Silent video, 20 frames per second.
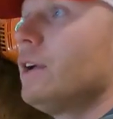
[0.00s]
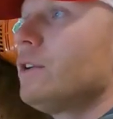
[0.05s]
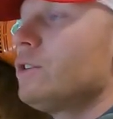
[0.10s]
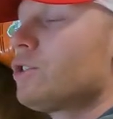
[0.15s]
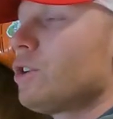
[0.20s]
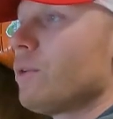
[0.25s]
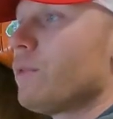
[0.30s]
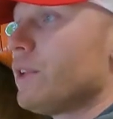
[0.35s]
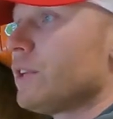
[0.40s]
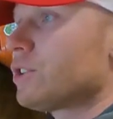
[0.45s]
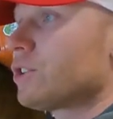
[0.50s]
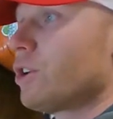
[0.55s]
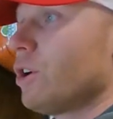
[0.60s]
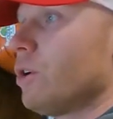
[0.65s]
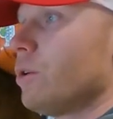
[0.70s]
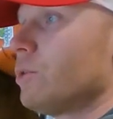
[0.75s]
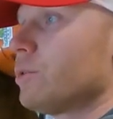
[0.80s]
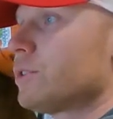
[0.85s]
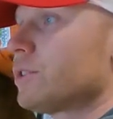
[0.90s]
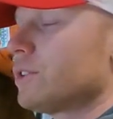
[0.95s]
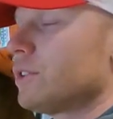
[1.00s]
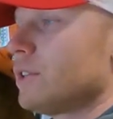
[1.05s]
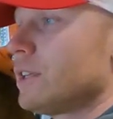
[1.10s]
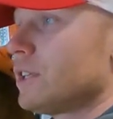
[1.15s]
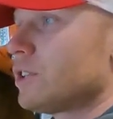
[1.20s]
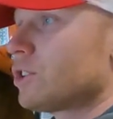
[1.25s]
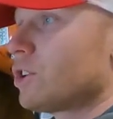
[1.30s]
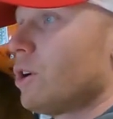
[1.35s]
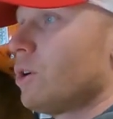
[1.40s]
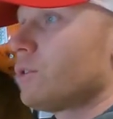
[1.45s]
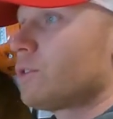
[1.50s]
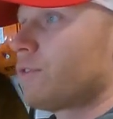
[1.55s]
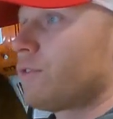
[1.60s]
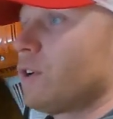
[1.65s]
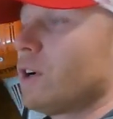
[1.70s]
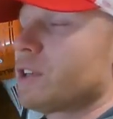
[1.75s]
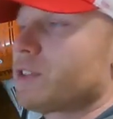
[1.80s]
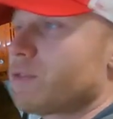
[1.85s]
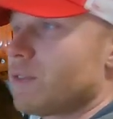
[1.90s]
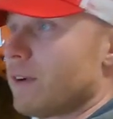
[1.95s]
So this goes
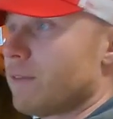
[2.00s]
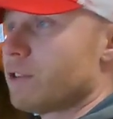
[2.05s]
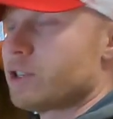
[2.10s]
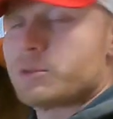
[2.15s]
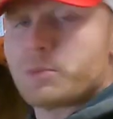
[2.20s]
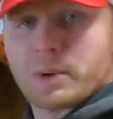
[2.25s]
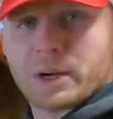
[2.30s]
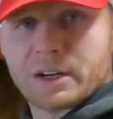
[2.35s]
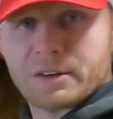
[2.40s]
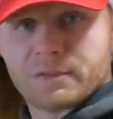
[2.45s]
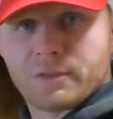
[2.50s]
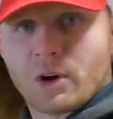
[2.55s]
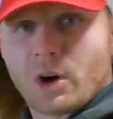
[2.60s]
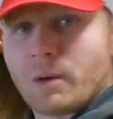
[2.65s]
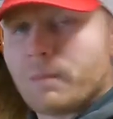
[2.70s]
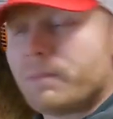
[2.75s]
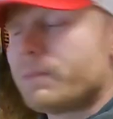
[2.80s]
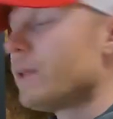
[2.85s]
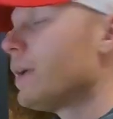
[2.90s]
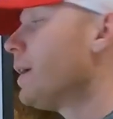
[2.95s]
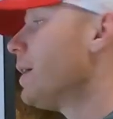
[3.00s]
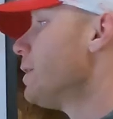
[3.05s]
for us for every spring and fall.